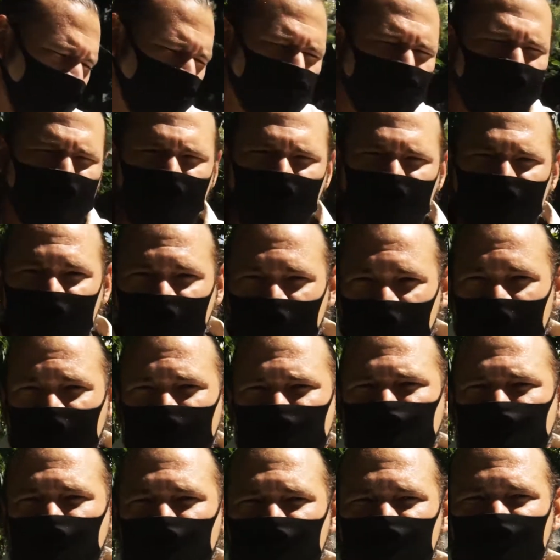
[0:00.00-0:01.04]
air
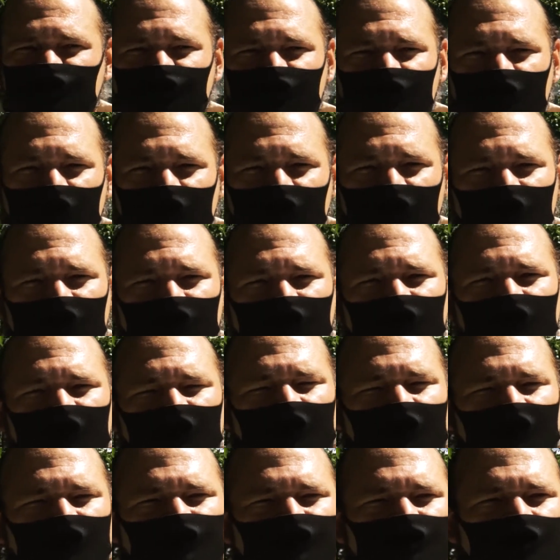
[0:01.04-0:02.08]
that, uh, you
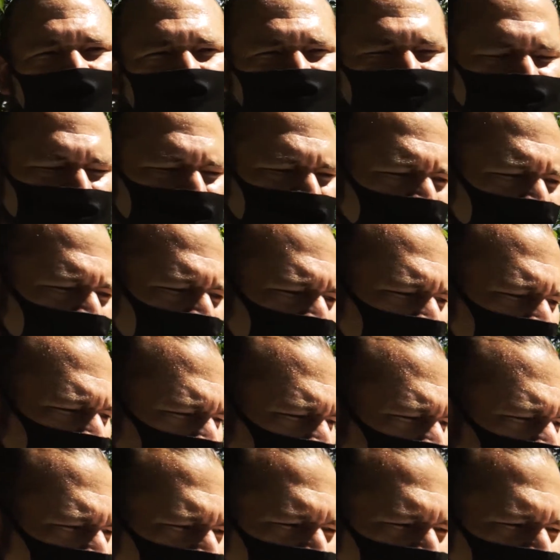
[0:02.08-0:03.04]
know, he had nothing.